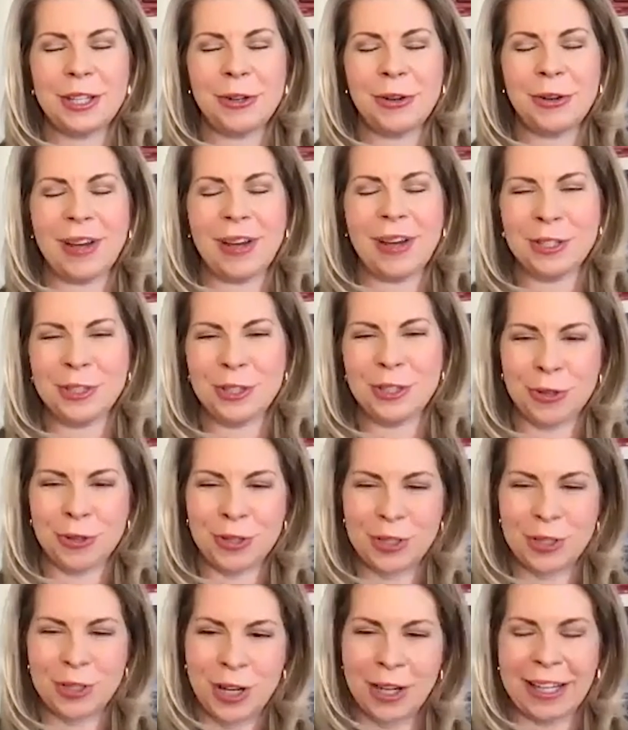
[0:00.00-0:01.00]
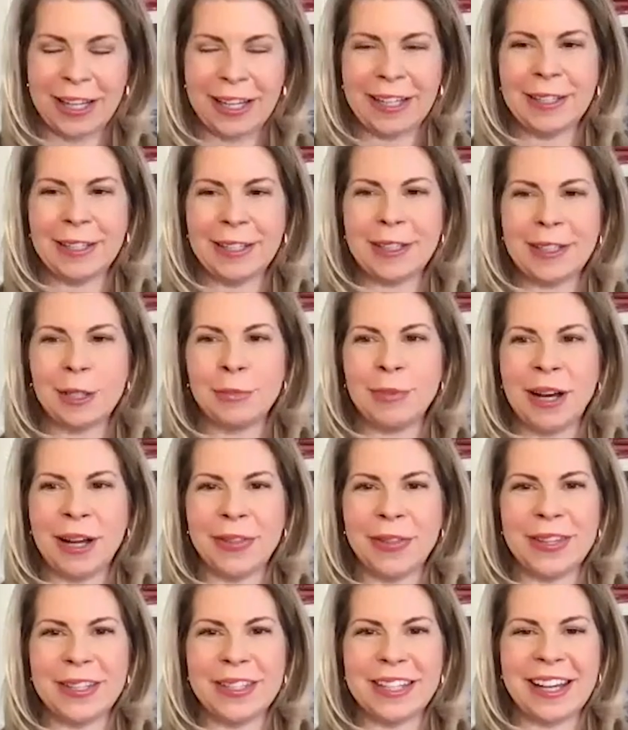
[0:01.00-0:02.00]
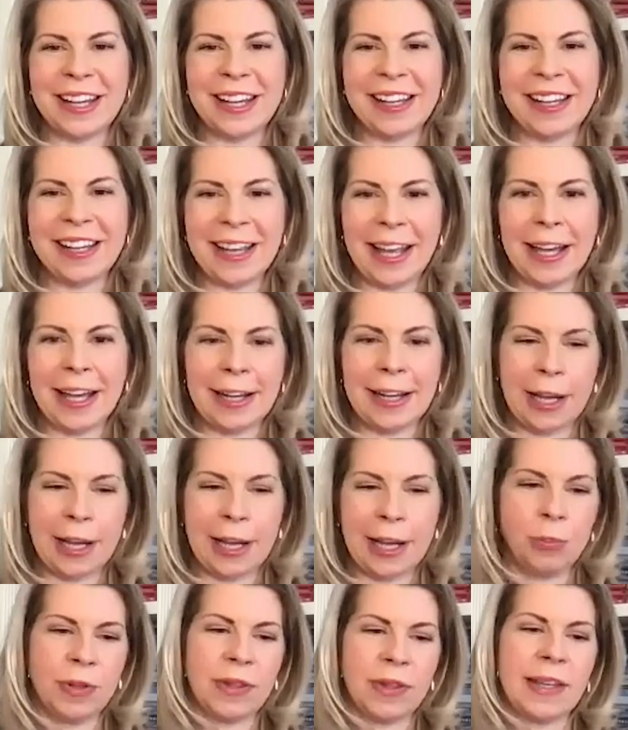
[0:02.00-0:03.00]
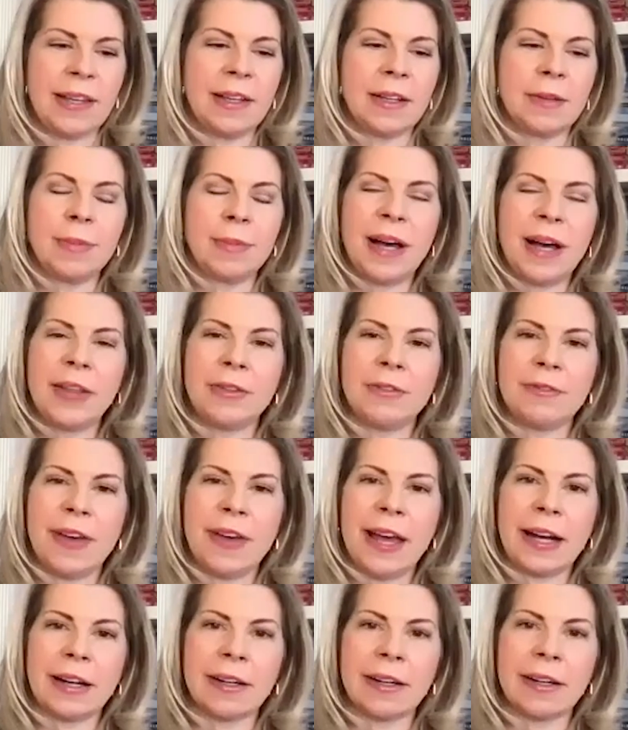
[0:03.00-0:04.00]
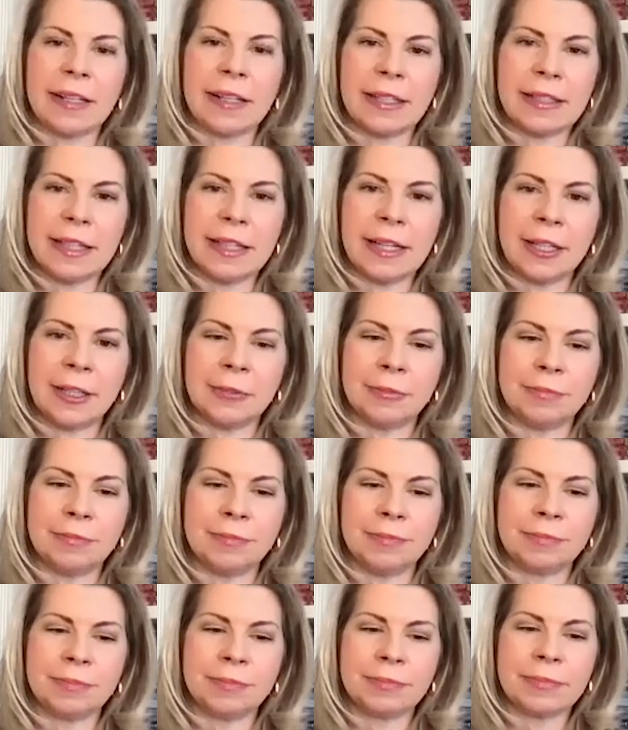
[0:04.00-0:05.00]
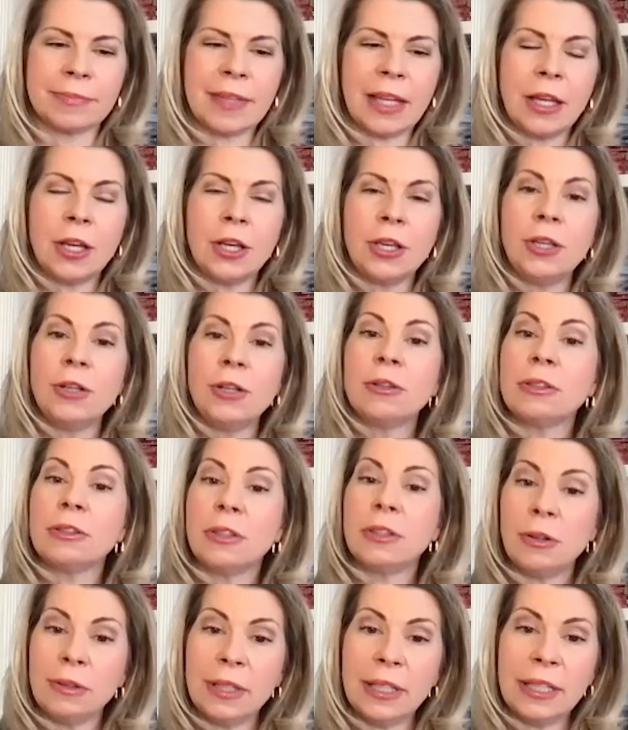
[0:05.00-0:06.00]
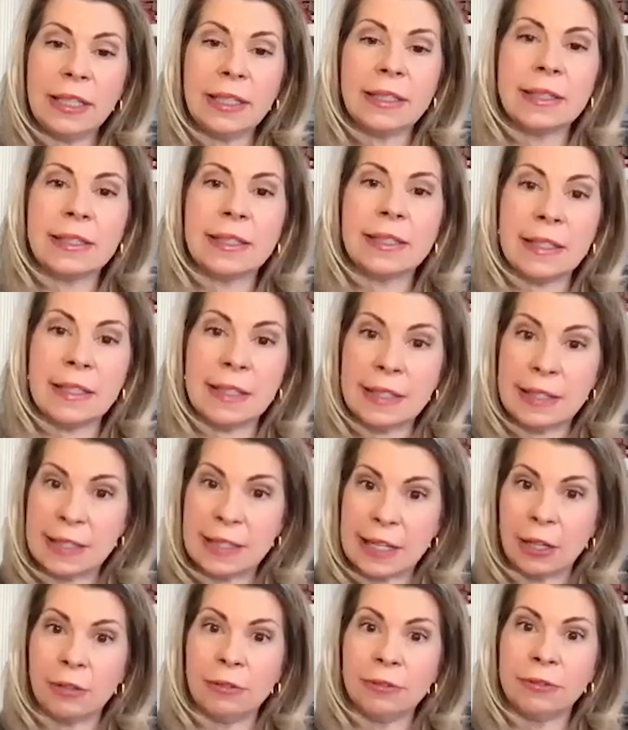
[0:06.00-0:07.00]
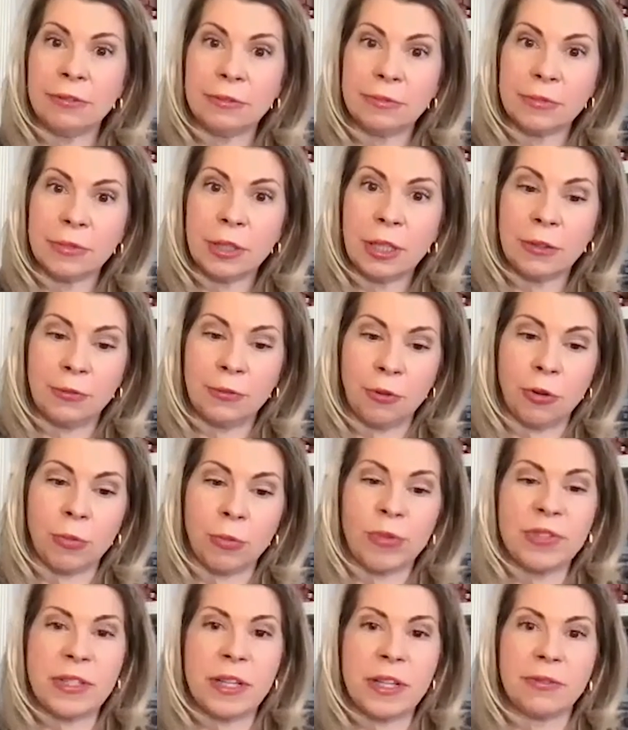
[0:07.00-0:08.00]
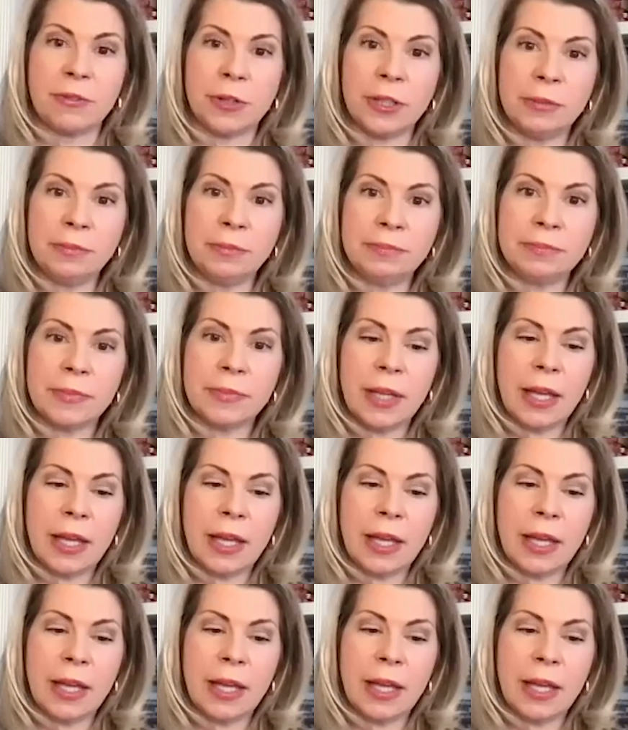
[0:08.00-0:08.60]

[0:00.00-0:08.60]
As you're talking about this, I can't help but think about the fact that, loneliness is itself a form of suffering.